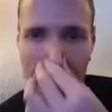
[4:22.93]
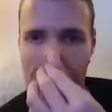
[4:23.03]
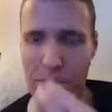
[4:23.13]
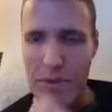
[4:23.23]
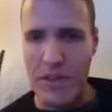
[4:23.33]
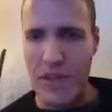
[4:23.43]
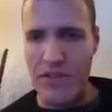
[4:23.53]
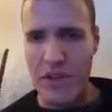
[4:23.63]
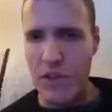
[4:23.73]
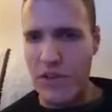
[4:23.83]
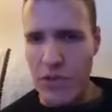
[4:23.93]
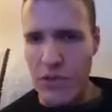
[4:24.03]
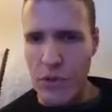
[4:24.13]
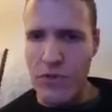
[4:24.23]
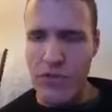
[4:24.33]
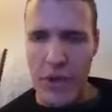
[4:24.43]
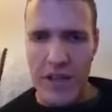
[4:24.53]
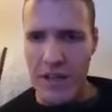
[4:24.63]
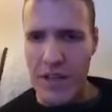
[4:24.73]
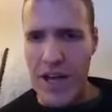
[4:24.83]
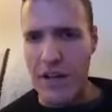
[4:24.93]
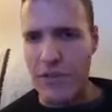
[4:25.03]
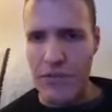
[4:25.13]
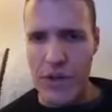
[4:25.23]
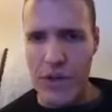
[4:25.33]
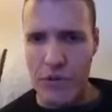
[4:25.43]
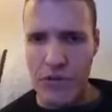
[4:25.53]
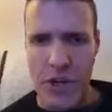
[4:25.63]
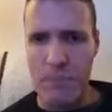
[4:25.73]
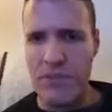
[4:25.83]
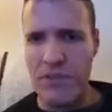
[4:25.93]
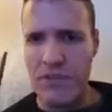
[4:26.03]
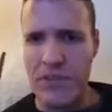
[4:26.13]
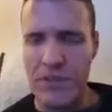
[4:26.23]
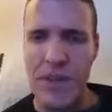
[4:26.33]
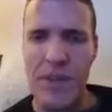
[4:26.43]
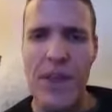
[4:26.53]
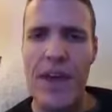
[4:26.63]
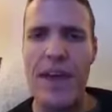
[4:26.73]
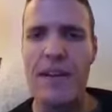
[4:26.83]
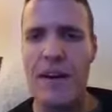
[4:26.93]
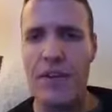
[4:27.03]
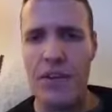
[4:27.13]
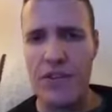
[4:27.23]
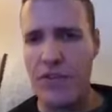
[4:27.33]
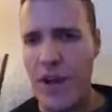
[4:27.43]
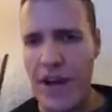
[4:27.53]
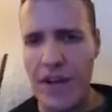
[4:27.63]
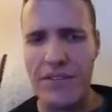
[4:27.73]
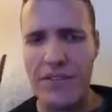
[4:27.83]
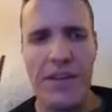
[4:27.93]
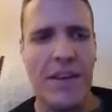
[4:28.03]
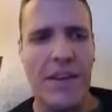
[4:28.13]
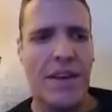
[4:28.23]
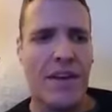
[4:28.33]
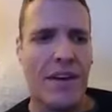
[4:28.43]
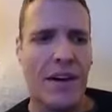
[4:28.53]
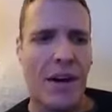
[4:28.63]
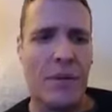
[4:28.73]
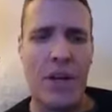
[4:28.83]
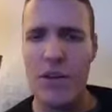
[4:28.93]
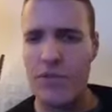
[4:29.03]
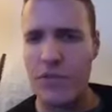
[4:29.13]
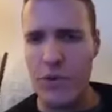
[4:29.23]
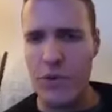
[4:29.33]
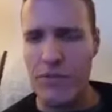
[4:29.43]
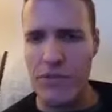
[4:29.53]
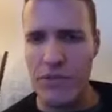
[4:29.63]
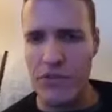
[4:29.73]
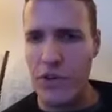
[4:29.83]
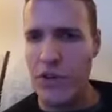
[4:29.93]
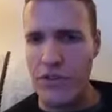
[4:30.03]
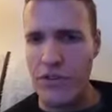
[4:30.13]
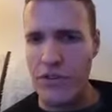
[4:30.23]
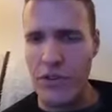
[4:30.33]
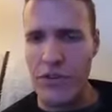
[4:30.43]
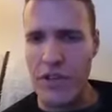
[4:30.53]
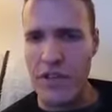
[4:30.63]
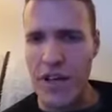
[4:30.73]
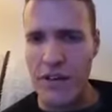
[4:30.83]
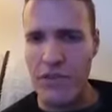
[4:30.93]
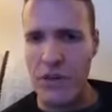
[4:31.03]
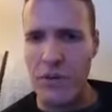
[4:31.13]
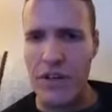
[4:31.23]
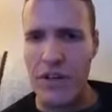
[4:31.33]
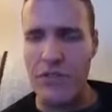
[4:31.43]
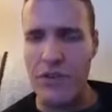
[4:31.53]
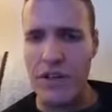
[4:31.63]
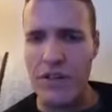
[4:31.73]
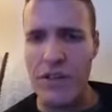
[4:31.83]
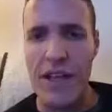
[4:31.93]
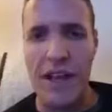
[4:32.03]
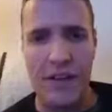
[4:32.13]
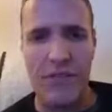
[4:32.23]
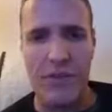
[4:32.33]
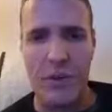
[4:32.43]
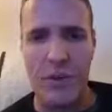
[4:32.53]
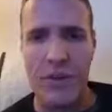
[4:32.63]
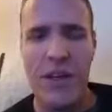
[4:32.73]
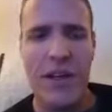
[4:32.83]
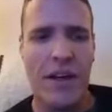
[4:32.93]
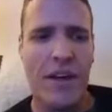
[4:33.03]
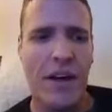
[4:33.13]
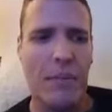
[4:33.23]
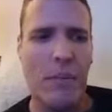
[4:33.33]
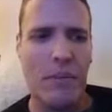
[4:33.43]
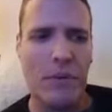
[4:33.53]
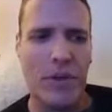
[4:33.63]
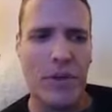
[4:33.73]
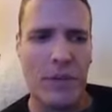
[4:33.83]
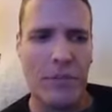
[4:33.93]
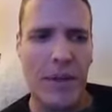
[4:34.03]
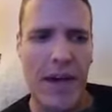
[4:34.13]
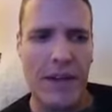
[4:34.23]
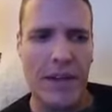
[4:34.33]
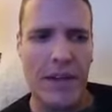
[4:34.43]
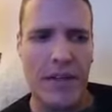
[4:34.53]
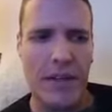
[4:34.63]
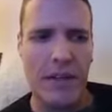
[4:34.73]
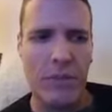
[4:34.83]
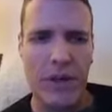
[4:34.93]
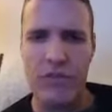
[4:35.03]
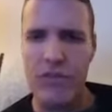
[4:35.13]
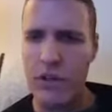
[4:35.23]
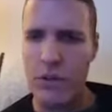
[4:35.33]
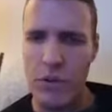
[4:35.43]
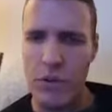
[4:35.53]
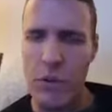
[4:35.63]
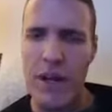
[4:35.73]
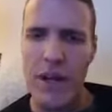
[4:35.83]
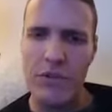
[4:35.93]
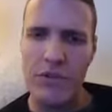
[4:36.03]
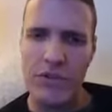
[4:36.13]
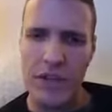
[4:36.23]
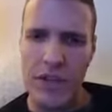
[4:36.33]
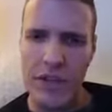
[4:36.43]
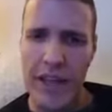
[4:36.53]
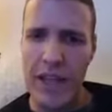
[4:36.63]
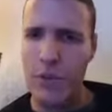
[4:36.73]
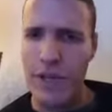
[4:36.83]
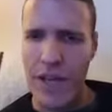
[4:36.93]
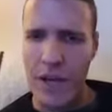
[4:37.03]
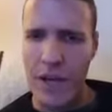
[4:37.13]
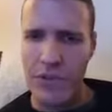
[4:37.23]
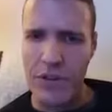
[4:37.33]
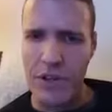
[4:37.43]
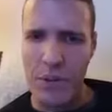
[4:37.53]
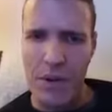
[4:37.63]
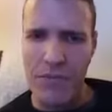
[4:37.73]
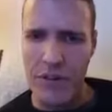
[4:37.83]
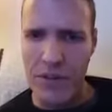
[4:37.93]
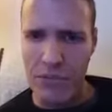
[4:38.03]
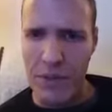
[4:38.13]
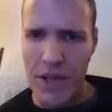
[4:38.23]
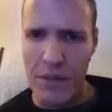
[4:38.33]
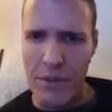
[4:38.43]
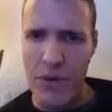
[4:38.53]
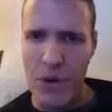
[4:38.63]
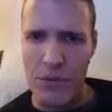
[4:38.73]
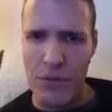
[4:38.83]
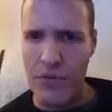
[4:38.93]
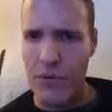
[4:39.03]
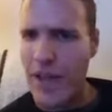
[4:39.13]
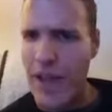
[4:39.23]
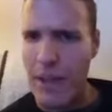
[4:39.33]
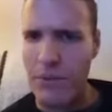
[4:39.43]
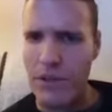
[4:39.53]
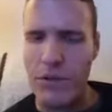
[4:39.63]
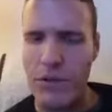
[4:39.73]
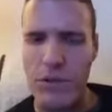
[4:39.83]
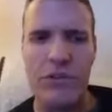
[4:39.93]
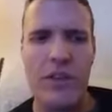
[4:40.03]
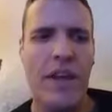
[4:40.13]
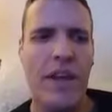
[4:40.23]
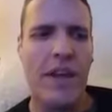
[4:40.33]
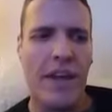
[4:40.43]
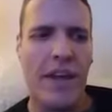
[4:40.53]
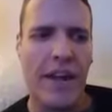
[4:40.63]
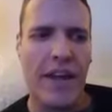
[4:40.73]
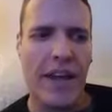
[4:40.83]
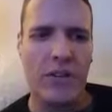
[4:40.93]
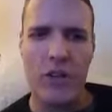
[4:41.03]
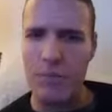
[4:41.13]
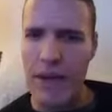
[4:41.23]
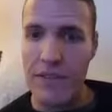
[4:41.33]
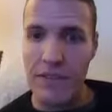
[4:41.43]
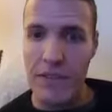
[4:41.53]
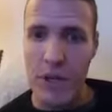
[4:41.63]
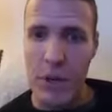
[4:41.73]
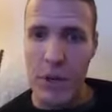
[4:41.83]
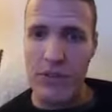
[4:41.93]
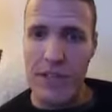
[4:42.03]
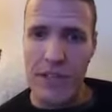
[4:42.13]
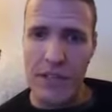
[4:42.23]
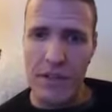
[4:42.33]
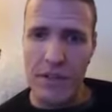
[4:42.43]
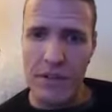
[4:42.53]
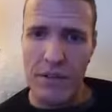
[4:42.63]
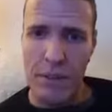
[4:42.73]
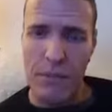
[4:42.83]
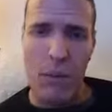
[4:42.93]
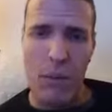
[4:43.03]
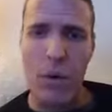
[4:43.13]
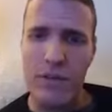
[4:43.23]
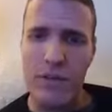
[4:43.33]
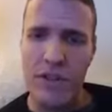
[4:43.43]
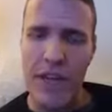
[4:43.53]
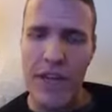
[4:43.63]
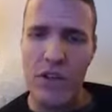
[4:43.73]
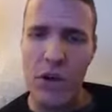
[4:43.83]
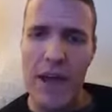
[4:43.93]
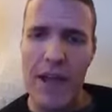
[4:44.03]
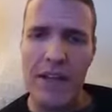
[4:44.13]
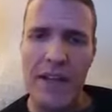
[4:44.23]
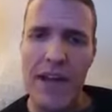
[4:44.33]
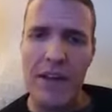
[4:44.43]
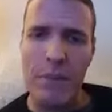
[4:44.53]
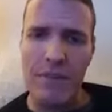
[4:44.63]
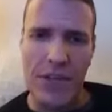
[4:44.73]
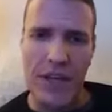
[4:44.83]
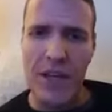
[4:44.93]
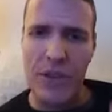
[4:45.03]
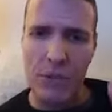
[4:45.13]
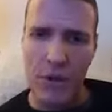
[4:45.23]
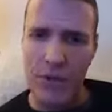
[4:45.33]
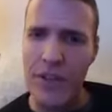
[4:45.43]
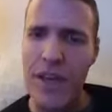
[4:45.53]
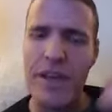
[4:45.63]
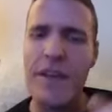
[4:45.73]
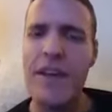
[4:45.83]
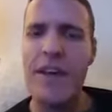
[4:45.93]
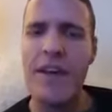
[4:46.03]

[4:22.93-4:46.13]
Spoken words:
I really liked salty food, so I ate a lot of chips and stuff like that, French fries. And I also craved sugar, so I drank a lot of soda. I drank a lot of soda. I remember looking back, when I started losing weight, I used a calorie counter called MyFitnessPal on my phone, the free app that you use. And I kind of looked back to see what I was eating at my worst, and I had to go back and add up everything I ate throughout the day.